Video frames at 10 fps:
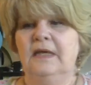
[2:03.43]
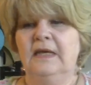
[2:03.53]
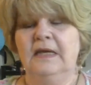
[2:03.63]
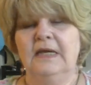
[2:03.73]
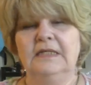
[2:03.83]

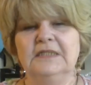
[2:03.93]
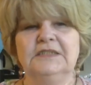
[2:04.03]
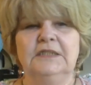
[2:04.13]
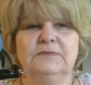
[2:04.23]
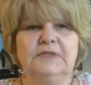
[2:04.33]
And it
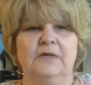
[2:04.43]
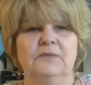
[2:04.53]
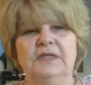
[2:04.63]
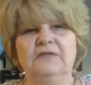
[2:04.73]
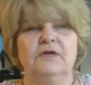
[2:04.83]
seems
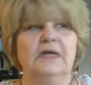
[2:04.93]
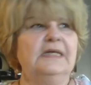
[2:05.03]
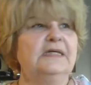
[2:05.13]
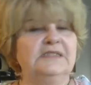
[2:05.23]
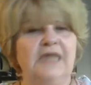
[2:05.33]
like whenever I
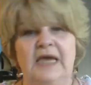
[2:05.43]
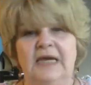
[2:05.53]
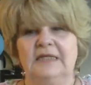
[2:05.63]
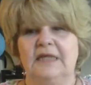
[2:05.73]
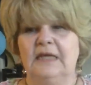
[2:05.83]
get
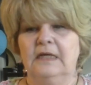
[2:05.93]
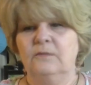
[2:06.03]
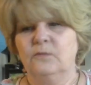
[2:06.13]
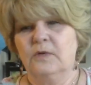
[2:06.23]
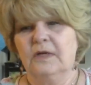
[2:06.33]
tagged, I
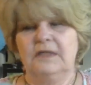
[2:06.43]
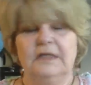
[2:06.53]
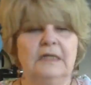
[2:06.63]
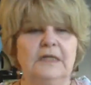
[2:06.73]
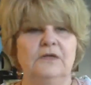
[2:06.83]
come
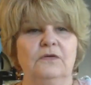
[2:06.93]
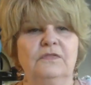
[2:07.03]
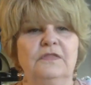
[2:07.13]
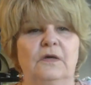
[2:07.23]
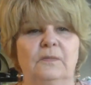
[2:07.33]
running. I know
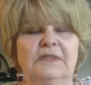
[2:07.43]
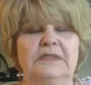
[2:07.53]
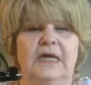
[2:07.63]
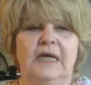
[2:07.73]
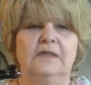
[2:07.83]
Thelma
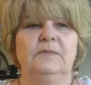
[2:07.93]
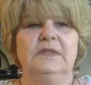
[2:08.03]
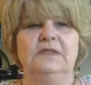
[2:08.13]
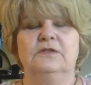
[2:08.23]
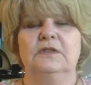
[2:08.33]
tagged
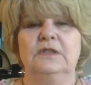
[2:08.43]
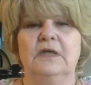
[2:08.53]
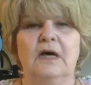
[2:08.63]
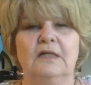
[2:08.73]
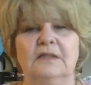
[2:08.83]
me during
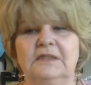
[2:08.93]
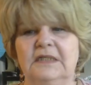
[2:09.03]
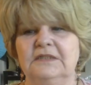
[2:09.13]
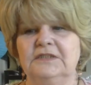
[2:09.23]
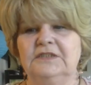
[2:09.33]
the
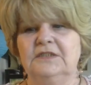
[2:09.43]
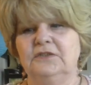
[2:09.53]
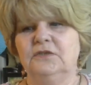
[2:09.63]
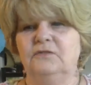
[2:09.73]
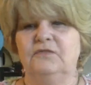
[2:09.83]
holidays to
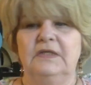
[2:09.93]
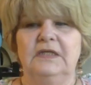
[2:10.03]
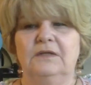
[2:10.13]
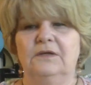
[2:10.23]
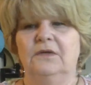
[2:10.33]
do a
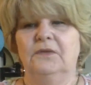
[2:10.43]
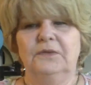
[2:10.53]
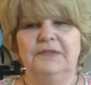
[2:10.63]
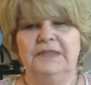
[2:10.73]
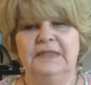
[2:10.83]

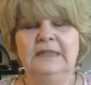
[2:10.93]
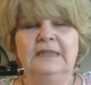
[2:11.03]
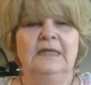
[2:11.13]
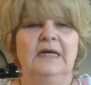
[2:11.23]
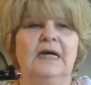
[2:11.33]
video, and
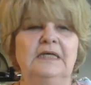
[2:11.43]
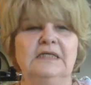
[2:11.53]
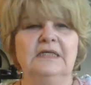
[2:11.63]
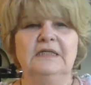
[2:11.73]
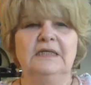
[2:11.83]
I
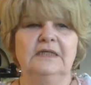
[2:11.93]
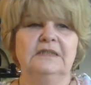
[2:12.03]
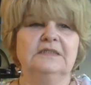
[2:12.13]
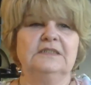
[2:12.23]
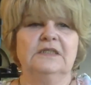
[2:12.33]
did
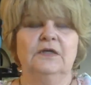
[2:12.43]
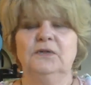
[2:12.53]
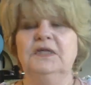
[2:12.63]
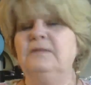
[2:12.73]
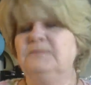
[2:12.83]
it.
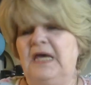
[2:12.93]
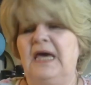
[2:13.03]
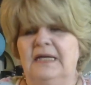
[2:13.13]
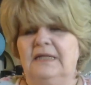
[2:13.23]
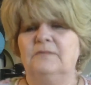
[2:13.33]
So keep
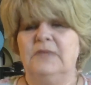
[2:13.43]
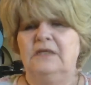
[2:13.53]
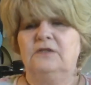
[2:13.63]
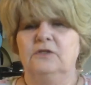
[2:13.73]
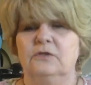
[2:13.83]
tagging
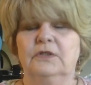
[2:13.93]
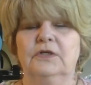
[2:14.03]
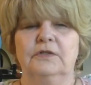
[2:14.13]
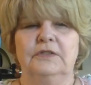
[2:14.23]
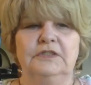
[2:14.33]
me and you'll
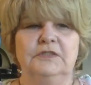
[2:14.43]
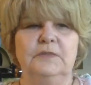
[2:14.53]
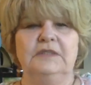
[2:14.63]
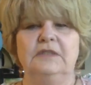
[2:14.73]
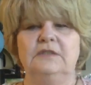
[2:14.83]
encourage
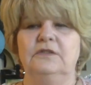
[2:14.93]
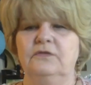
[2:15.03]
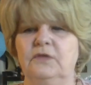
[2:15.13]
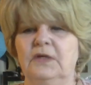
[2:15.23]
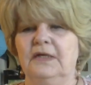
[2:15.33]
me to
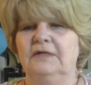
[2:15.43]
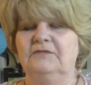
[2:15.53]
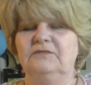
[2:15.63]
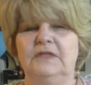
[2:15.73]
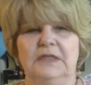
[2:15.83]
do
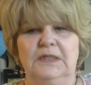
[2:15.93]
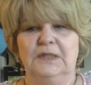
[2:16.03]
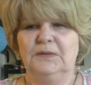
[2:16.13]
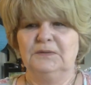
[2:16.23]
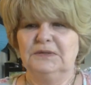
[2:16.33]

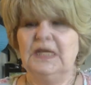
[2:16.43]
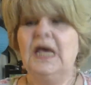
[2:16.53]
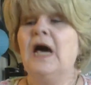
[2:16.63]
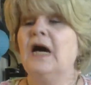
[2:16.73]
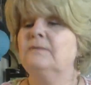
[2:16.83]
videos.
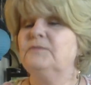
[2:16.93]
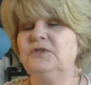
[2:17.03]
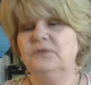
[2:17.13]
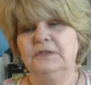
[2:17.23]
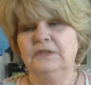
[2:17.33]
I'm
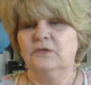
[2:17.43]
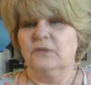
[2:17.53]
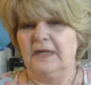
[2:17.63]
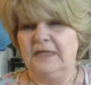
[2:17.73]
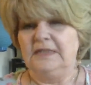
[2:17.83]
doing
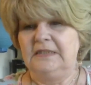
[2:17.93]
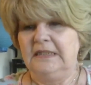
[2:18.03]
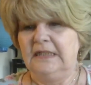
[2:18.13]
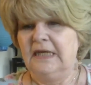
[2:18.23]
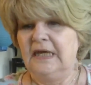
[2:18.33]
great,
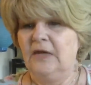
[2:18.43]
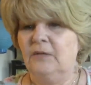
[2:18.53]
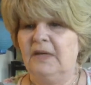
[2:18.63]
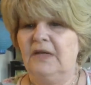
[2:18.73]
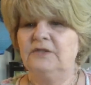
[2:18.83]
Dia.
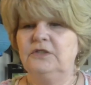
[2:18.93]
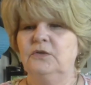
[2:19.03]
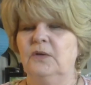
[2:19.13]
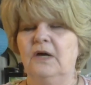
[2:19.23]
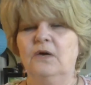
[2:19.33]
How about
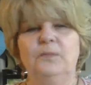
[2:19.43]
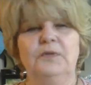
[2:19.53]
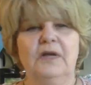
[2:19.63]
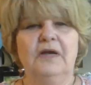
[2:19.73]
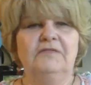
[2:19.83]
you? I hope
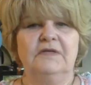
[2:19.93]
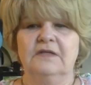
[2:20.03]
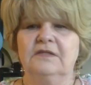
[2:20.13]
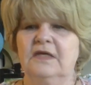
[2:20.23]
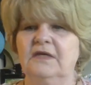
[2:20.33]
you're having
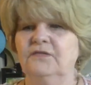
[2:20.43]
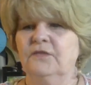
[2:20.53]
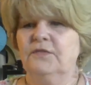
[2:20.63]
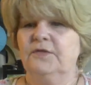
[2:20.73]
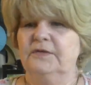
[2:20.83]
a
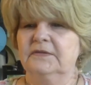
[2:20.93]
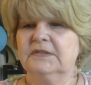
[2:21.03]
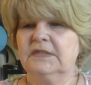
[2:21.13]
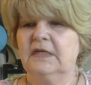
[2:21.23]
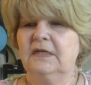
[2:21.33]
thankful
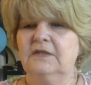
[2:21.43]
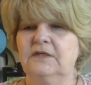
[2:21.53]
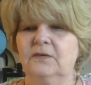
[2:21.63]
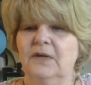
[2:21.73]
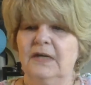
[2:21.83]
Thursday. I
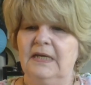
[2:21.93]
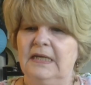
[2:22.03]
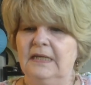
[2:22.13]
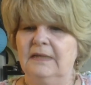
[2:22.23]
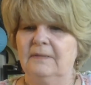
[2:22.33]
know I
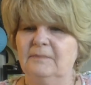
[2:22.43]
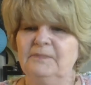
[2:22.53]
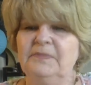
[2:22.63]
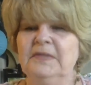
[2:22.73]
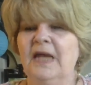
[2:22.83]
am.
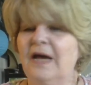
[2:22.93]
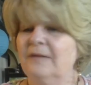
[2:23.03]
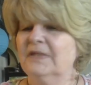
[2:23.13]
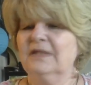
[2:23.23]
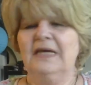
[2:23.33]

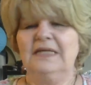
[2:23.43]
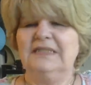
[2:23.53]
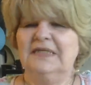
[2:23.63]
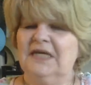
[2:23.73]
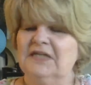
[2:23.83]
I'm
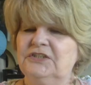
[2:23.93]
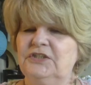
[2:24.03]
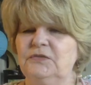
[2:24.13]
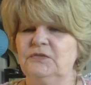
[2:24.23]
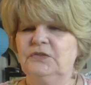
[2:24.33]
glad to
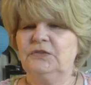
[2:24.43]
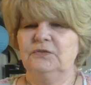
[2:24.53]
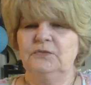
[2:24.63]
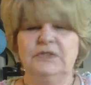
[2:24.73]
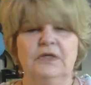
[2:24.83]
catch you
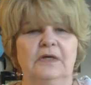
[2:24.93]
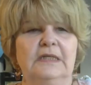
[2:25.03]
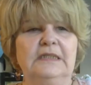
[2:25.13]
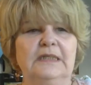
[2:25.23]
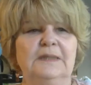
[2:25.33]
too,
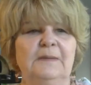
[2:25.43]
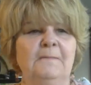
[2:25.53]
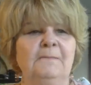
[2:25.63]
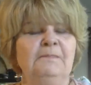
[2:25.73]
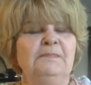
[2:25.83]
Tanya.
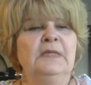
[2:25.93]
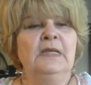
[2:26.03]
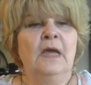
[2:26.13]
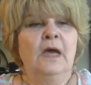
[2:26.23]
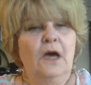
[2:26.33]

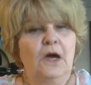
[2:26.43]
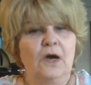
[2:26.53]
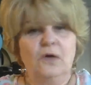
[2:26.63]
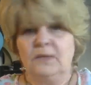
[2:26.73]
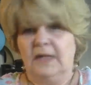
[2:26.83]

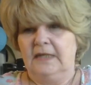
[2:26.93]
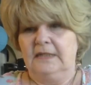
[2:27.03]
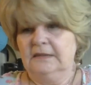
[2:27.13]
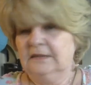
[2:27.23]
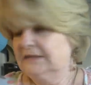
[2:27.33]
All right,
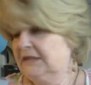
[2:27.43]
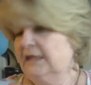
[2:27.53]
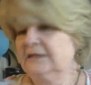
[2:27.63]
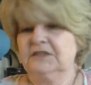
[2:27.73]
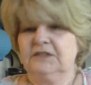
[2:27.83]
let's
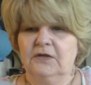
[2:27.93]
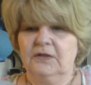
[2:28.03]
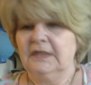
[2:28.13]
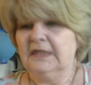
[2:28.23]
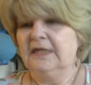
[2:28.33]
get
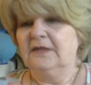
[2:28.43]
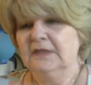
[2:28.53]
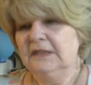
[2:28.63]
started here.